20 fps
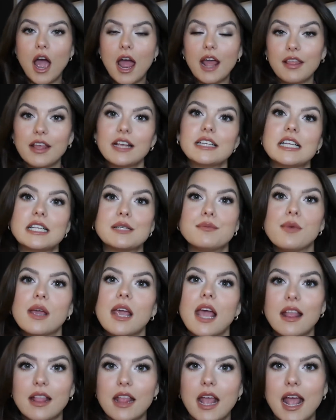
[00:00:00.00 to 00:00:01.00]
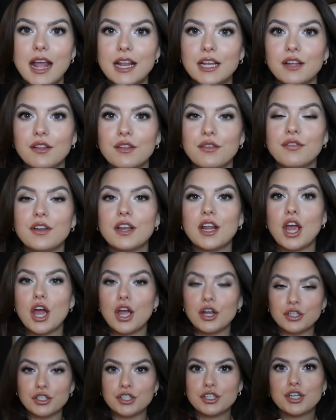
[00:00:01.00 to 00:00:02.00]
this is me at the end of the
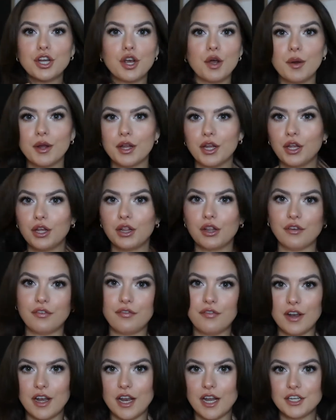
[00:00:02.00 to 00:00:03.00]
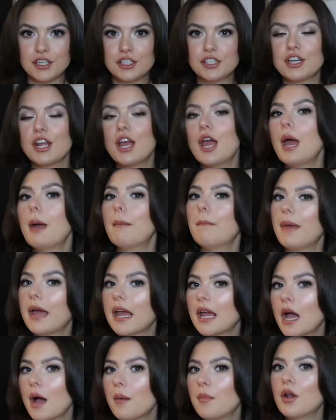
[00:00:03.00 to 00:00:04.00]
video showing you the finished
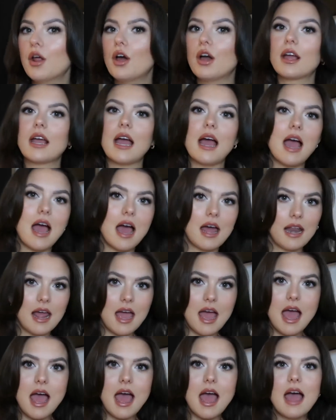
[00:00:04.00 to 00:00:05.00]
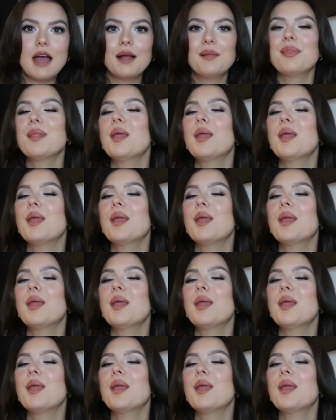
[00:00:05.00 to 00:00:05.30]
makeup look and hair.